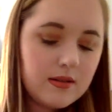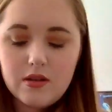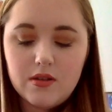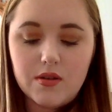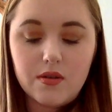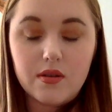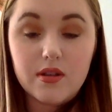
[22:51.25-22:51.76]

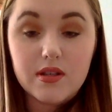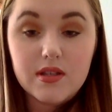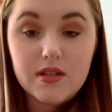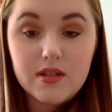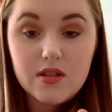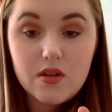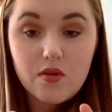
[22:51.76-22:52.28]
So this
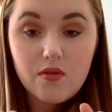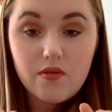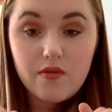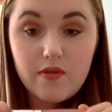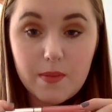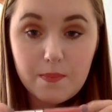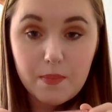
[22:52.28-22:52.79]
is
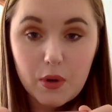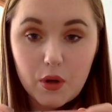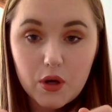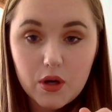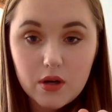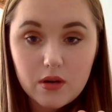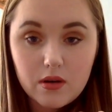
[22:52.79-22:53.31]

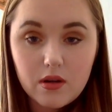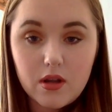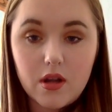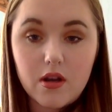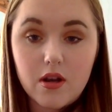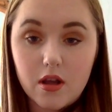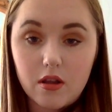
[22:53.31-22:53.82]
November,
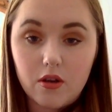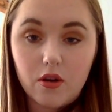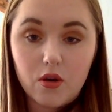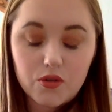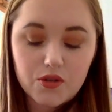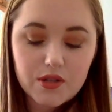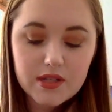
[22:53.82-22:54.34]
another
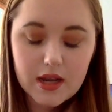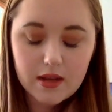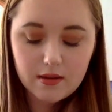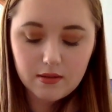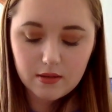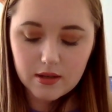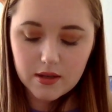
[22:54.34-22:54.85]
Ultra
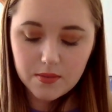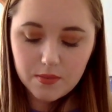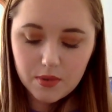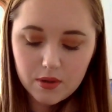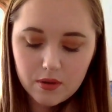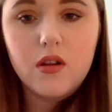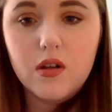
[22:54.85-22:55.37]
Satin Lip.
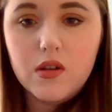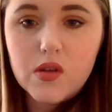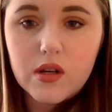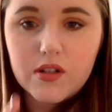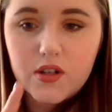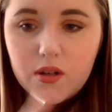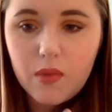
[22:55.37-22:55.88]
So I
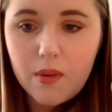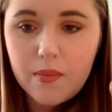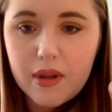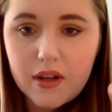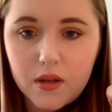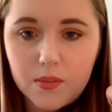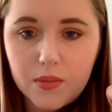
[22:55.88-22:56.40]
turned my
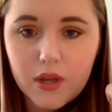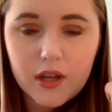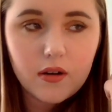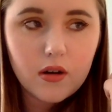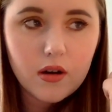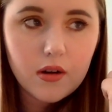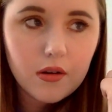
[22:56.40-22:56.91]
makeup light
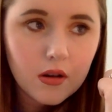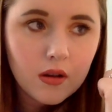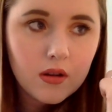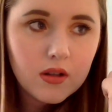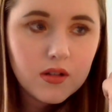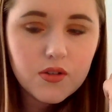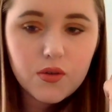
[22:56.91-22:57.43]
on
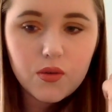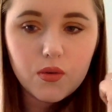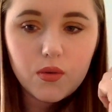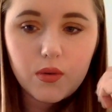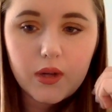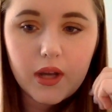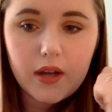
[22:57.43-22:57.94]

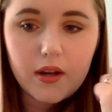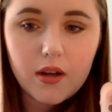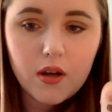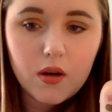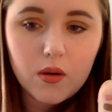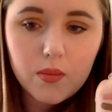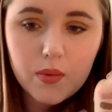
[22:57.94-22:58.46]
to kind of
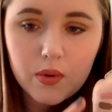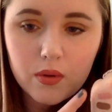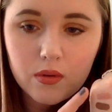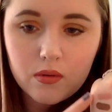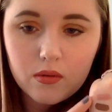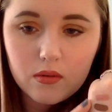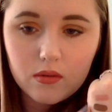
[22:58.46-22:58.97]
help
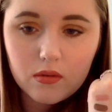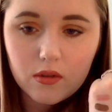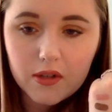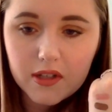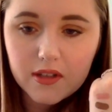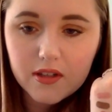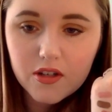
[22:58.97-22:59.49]
look
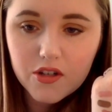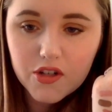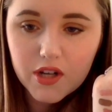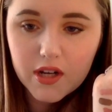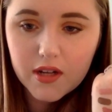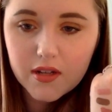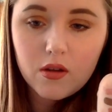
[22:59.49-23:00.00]
at these
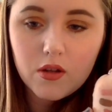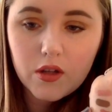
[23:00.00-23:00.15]
shades.